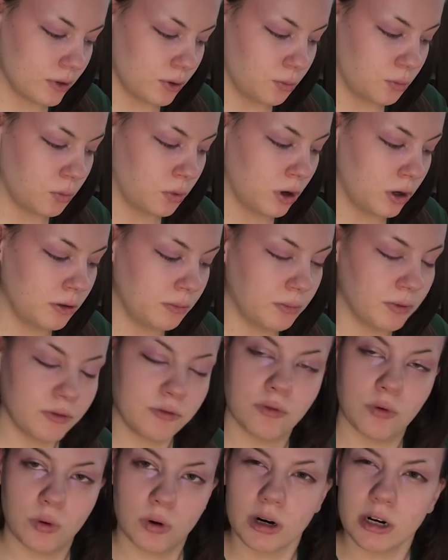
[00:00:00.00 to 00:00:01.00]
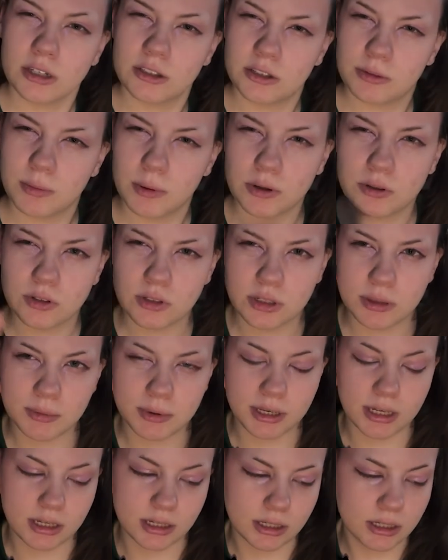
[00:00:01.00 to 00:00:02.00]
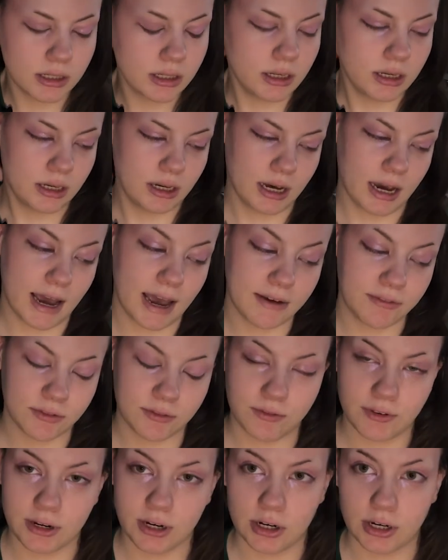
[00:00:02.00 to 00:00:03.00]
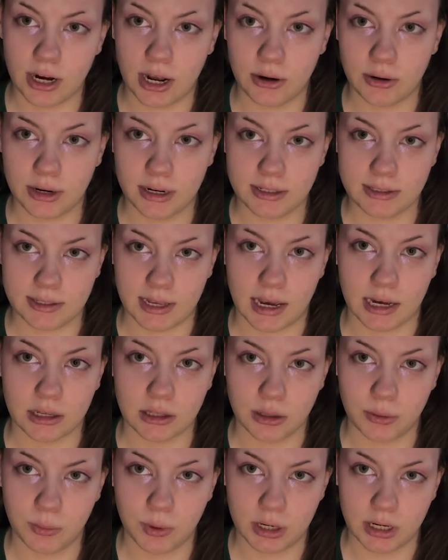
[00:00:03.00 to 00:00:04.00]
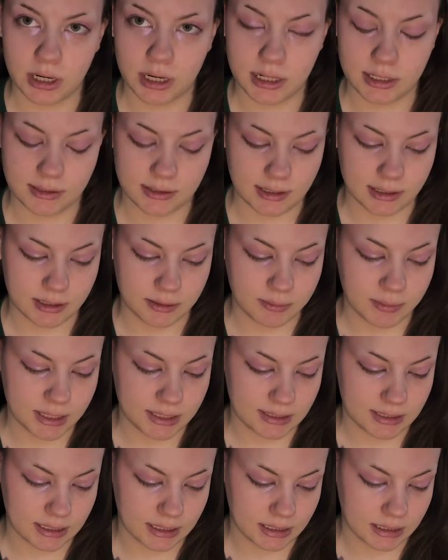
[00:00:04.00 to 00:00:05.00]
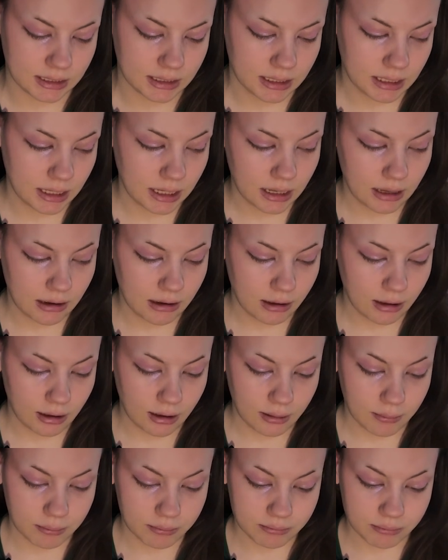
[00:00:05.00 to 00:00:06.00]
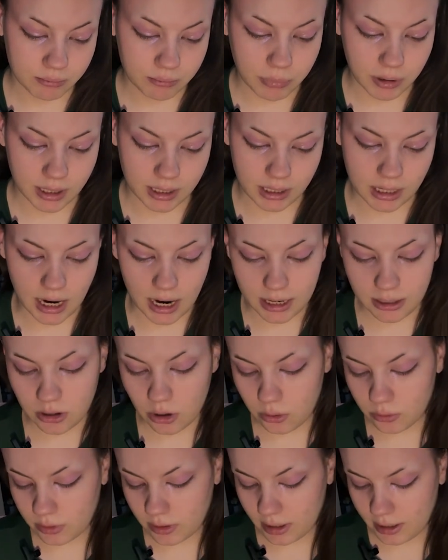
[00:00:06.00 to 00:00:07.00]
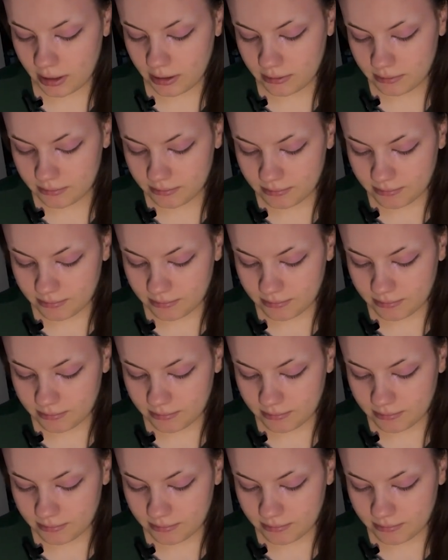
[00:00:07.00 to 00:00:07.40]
one before it's supposed to be. I haven't figured out exactly what it is that's missing, but I know that